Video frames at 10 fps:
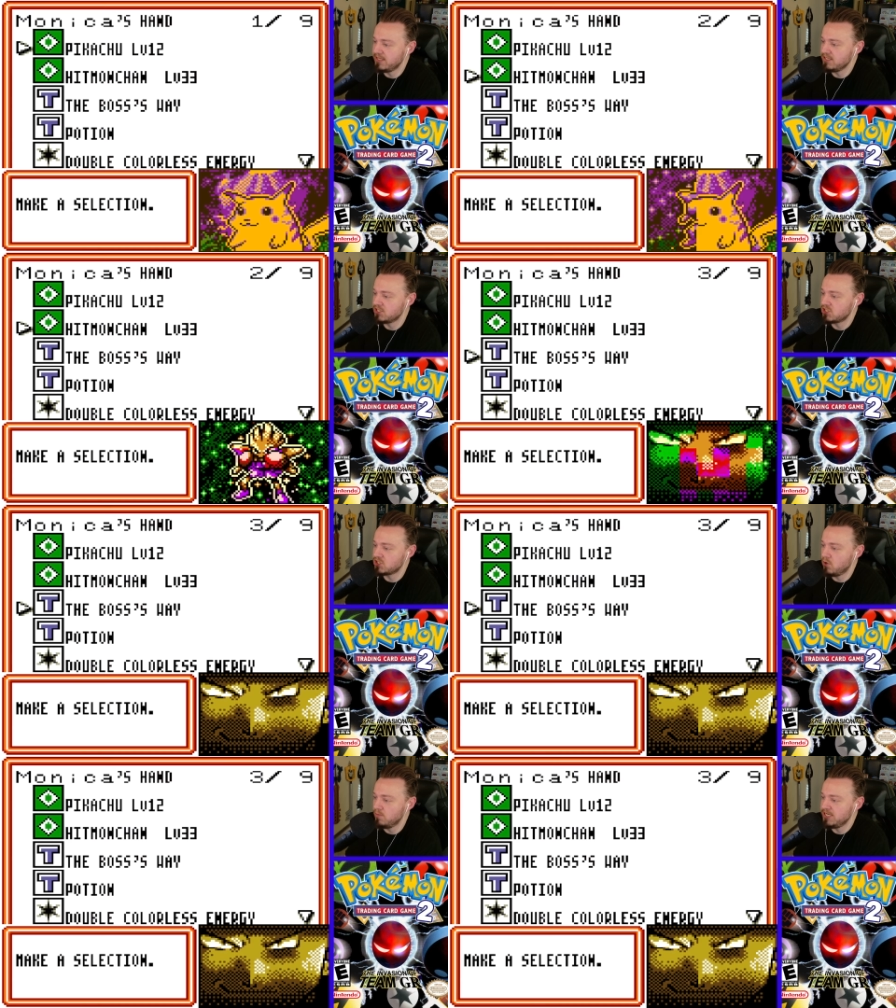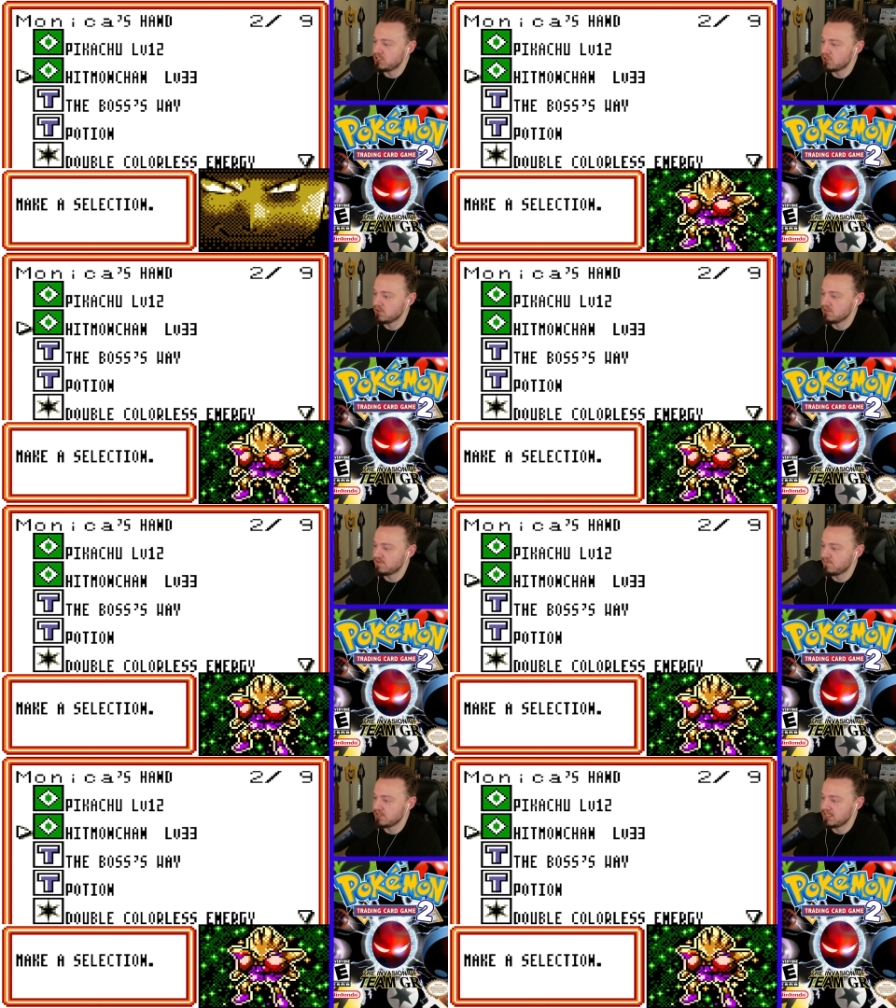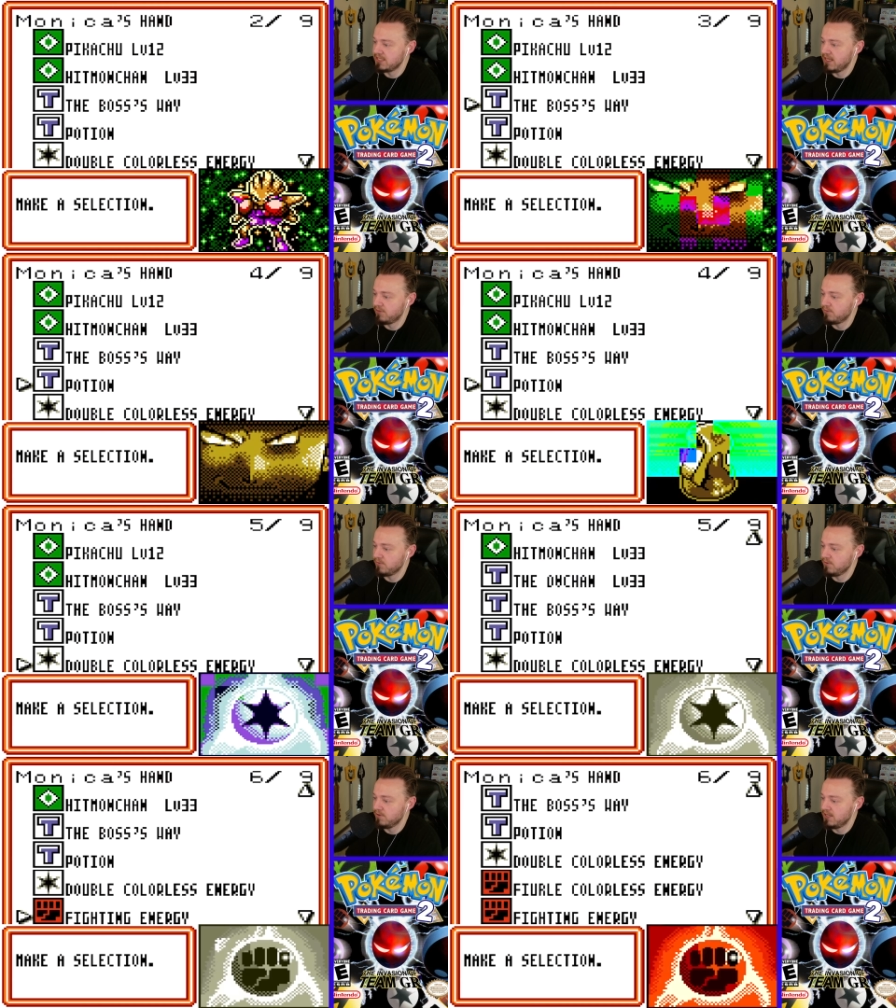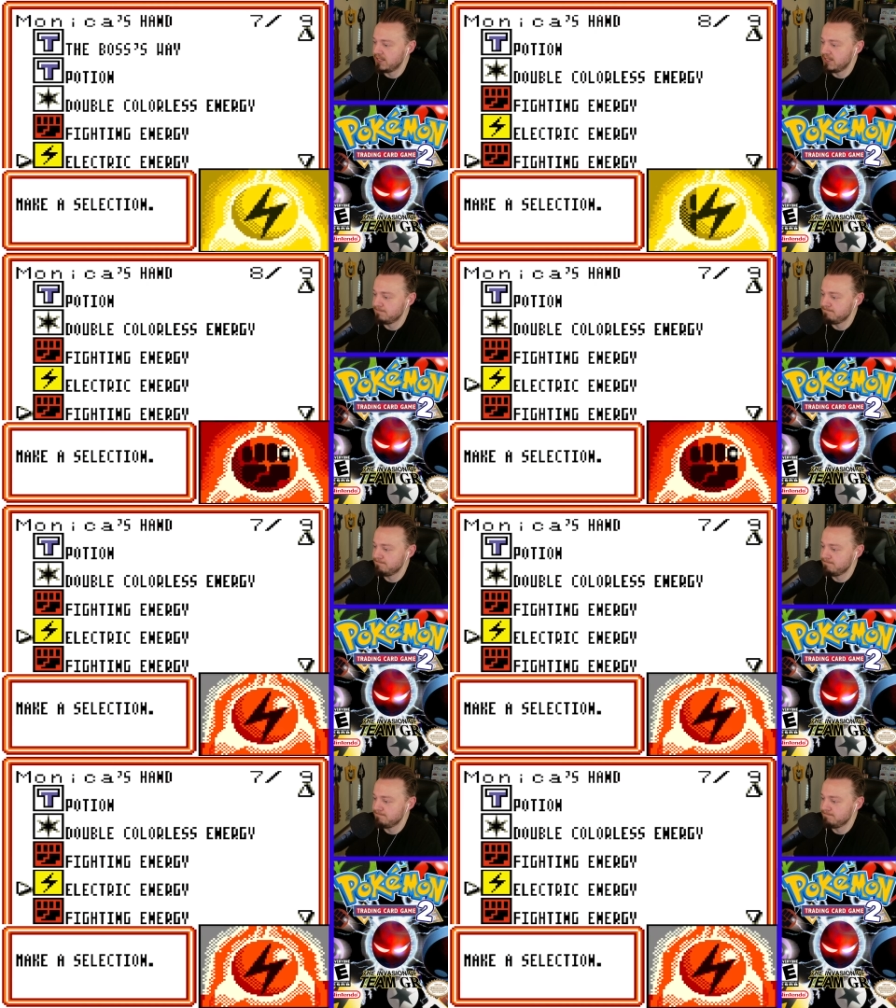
so many turns for us to get through. Okay.